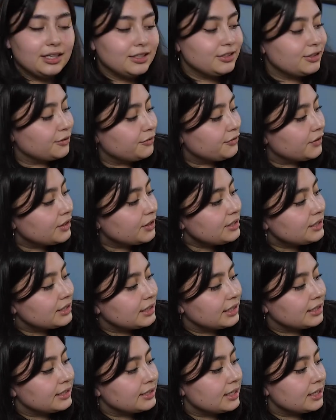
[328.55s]
So first
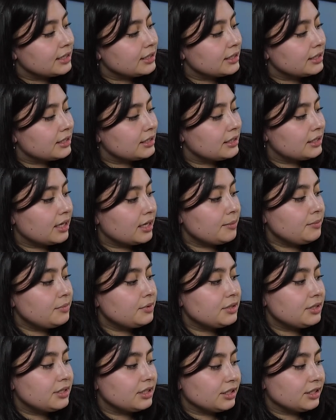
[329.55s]
is
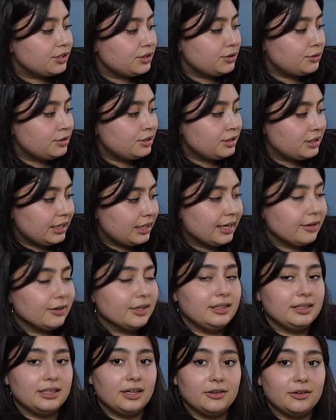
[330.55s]

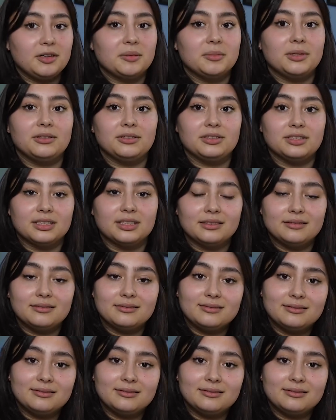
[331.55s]
Substitutionary Locomotion.